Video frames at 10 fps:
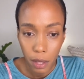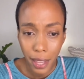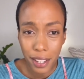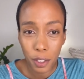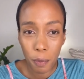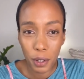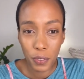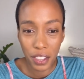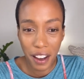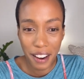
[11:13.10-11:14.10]
Thanks so much
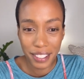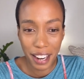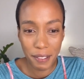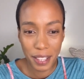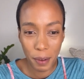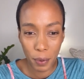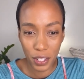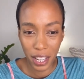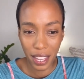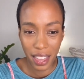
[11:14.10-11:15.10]
for the hearts. I really
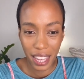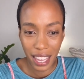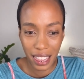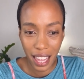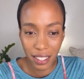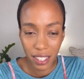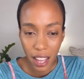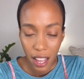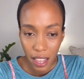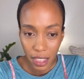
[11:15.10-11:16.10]
appreciate that. I think it lets
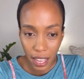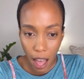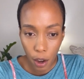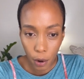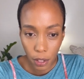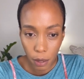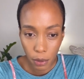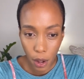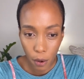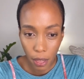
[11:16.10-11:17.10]
the
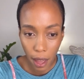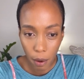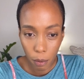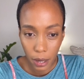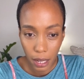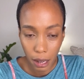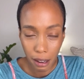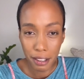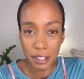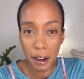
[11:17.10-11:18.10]
algorithm know that we
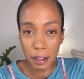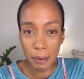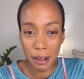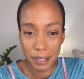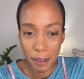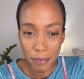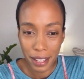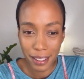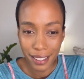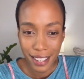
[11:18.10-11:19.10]
are talking about
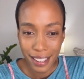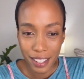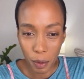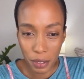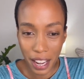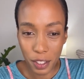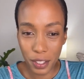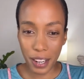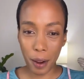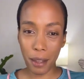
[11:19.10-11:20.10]
something
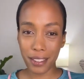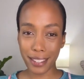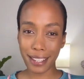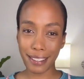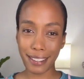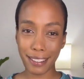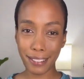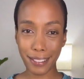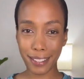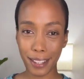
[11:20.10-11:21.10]
substantial here. I'm not just here,
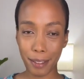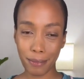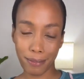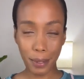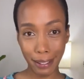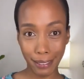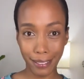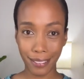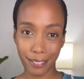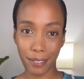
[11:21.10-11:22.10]
dressing up
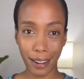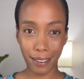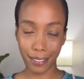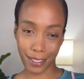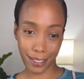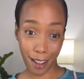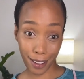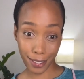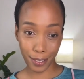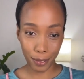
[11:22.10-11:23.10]
weird and wearing this
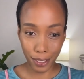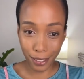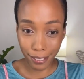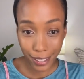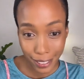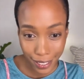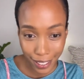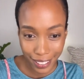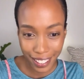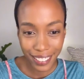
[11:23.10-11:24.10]
costume for no
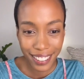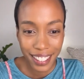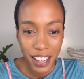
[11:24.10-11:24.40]
reason,